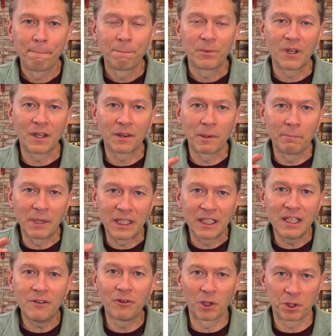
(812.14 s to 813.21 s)
and the
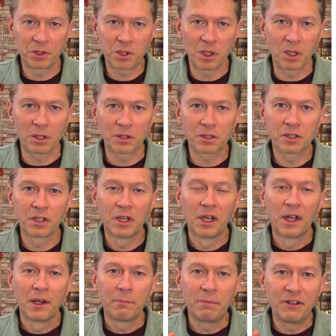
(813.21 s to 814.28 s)
medieval church,
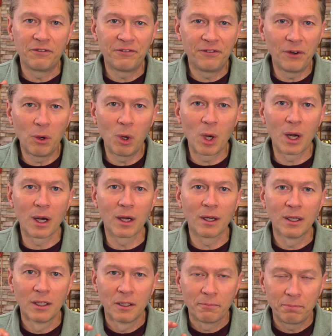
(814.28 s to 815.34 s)

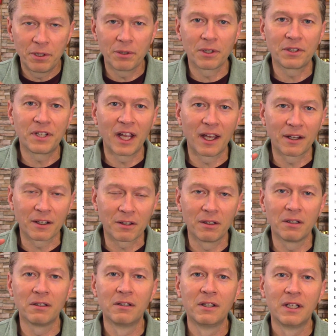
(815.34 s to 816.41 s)
before
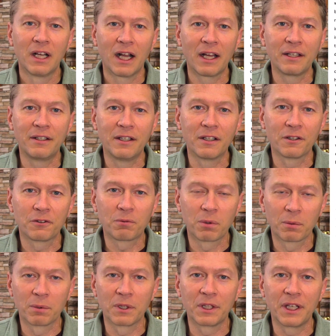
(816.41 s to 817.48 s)
puritanical ideas were
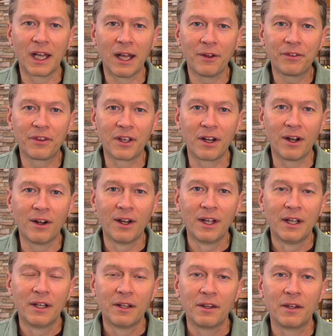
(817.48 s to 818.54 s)
really out there,
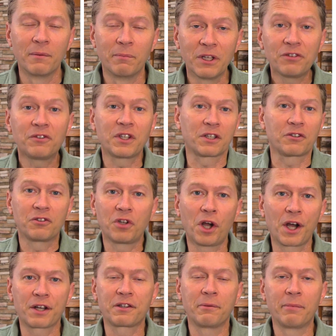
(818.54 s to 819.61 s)
the mystics
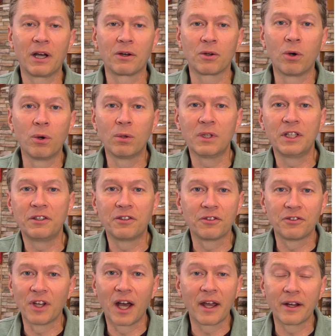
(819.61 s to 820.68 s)
talked about holy
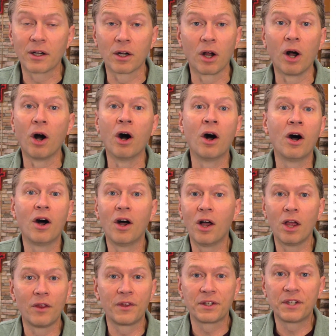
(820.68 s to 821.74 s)
desire
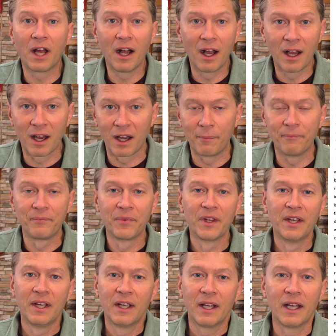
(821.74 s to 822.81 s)
all the time
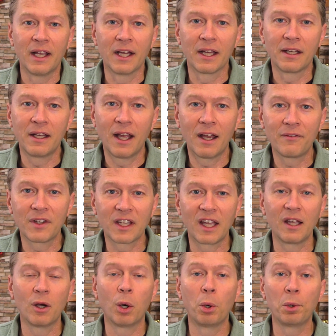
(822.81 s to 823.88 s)
and having a
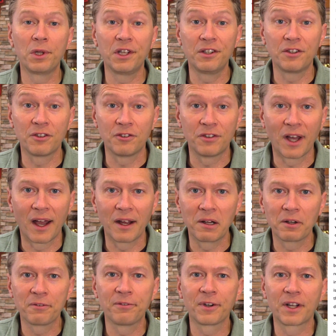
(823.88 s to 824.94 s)
holy
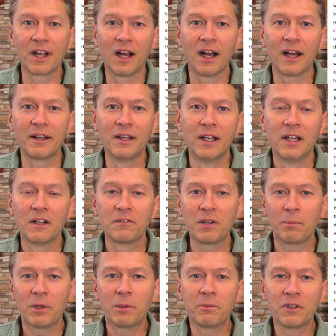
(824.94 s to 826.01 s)
desire for God.
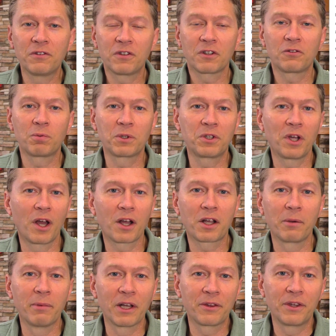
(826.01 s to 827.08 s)
Some of the mystics would talk
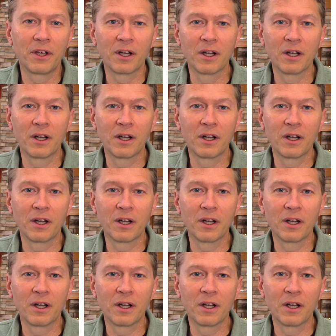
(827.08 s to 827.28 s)
about